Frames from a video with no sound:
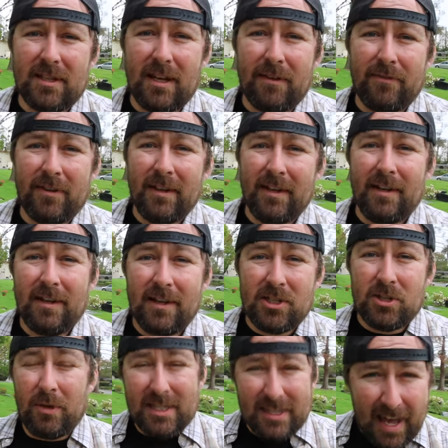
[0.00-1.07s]
stuff.
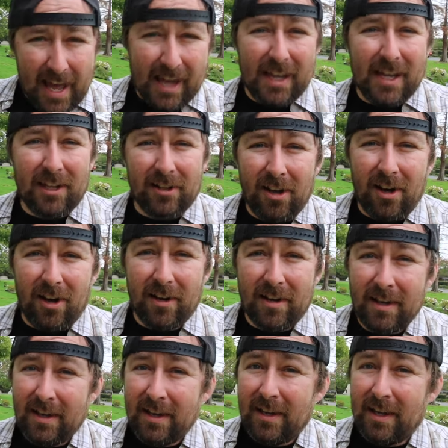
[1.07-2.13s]
So he's tagging along.
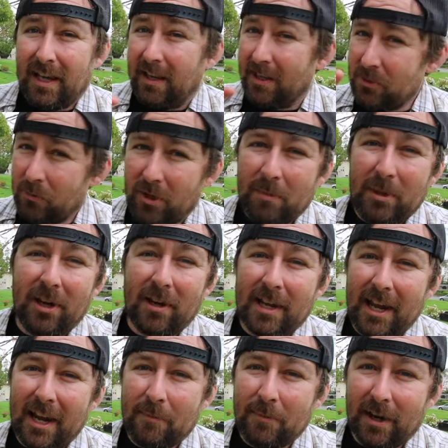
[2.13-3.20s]
He doesn't want to be on
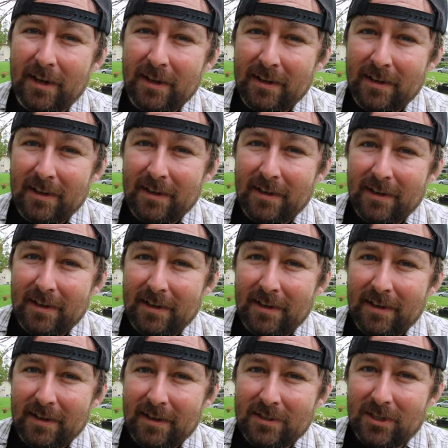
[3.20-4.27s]
camera,
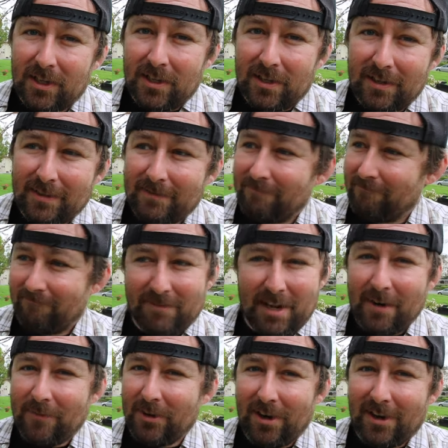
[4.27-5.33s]
Never See, on camera. Never,
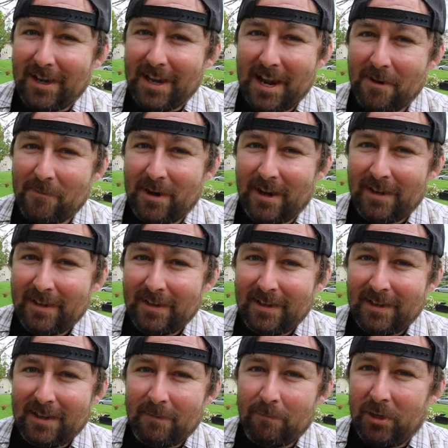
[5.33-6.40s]
never on, on, camera. camera.
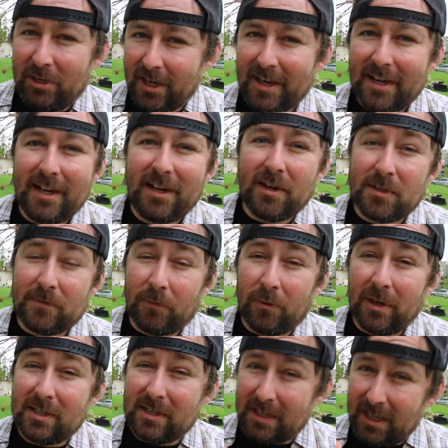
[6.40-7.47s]
Never, never. But you're going to hear his
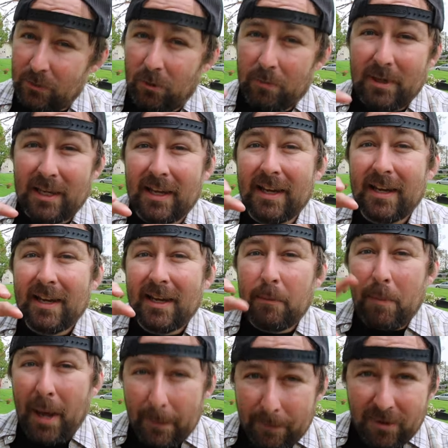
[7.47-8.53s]
voice, and he will be
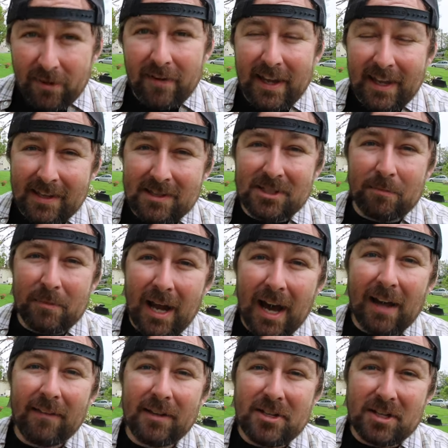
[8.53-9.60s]
peppering in some
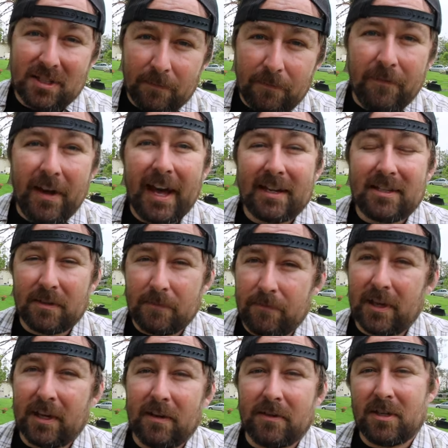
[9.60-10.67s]
knowledge and some facts and
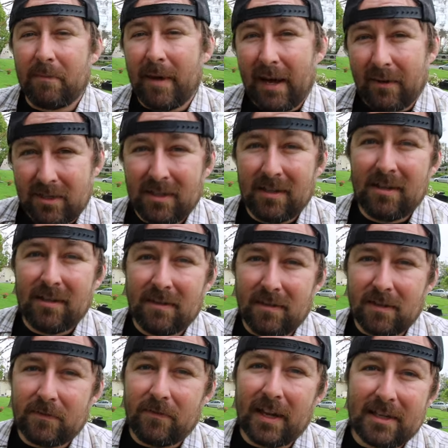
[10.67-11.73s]
figures about
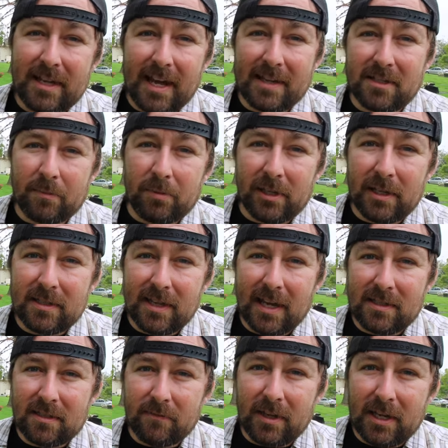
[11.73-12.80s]
this fantastic place
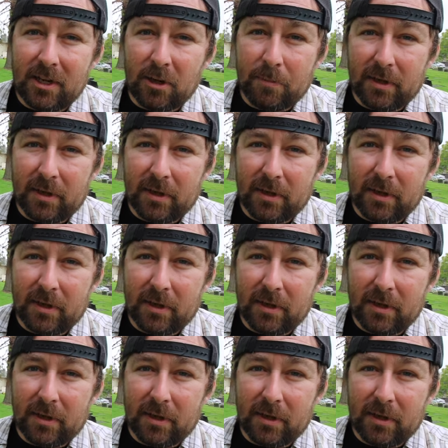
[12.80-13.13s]
as the video